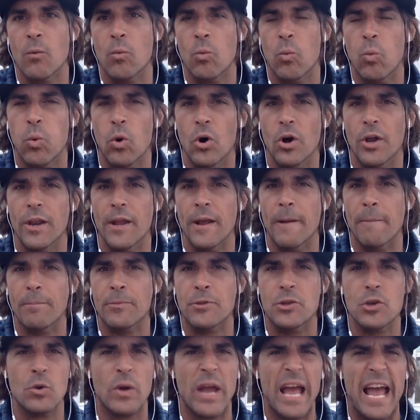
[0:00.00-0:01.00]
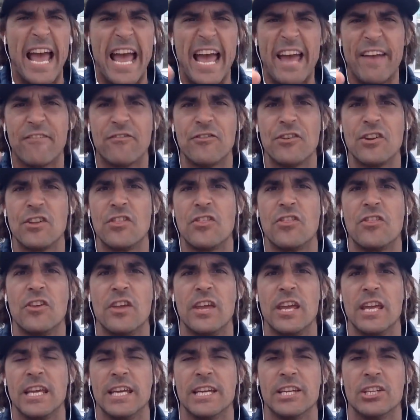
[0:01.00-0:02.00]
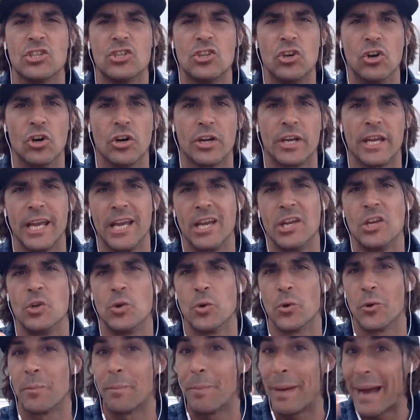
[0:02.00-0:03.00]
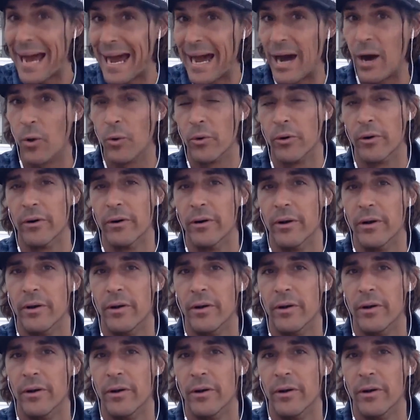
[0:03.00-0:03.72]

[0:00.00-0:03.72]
would do everything it took in your power